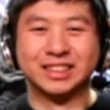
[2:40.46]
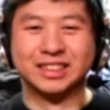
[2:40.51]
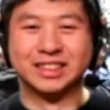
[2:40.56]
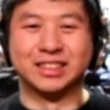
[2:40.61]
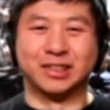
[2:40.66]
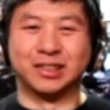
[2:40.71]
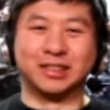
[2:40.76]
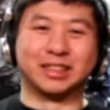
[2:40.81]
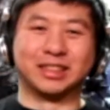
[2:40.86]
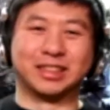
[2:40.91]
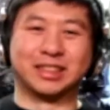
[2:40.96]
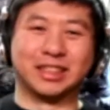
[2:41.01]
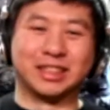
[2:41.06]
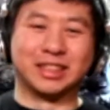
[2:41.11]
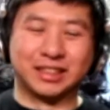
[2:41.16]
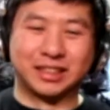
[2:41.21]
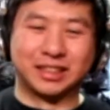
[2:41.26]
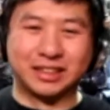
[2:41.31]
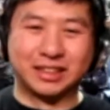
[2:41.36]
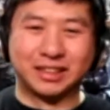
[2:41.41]
tempting to do
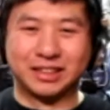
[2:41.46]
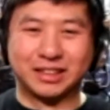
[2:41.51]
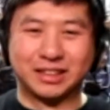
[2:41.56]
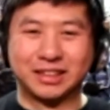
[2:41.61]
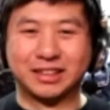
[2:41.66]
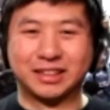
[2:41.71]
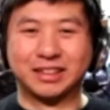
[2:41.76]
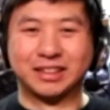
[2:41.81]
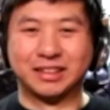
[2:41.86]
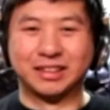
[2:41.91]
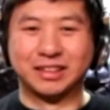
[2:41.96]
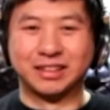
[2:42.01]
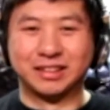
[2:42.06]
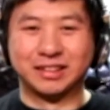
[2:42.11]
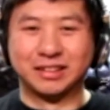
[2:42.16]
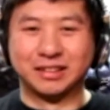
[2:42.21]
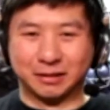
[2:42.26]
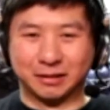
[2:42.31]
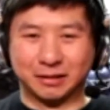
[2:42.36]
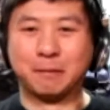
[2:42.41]
just because of the
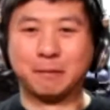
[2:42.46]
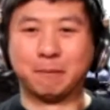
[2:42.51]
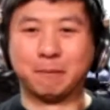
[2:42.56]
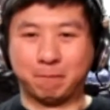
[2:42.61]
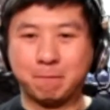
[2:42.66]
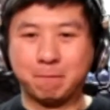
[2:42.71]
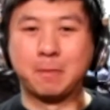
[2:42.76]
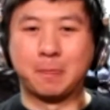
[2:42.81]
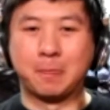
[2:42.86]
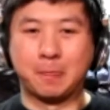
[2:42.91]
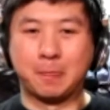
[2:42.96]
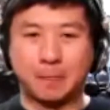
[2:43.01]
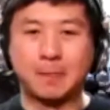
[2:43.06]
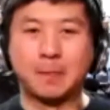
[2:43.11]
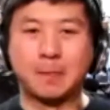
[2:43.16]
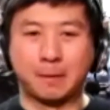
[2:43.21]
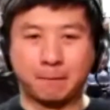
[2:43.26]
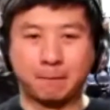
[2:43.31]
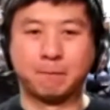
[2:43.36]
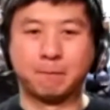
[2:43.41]
I hate having to
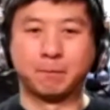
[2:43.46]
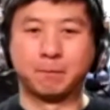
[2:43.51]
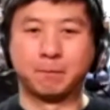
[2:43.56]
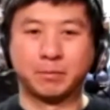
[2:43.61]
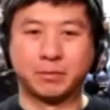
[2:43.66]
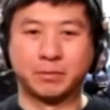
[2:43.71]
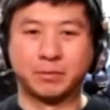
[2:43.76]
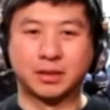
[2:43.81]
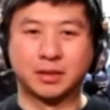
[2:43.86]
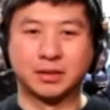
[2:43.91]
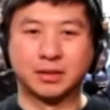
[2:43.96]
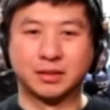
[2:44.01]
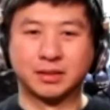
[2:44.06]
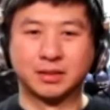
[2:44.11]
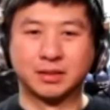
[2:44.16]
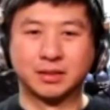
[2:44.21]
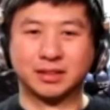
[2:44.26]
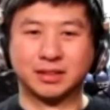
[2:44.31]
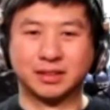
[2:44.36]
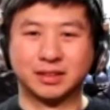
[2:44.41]
dust everything, and
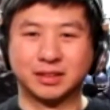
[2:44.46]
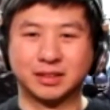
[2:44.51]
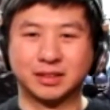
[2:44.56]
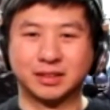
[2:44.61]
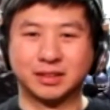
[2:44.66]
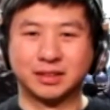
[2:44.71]
I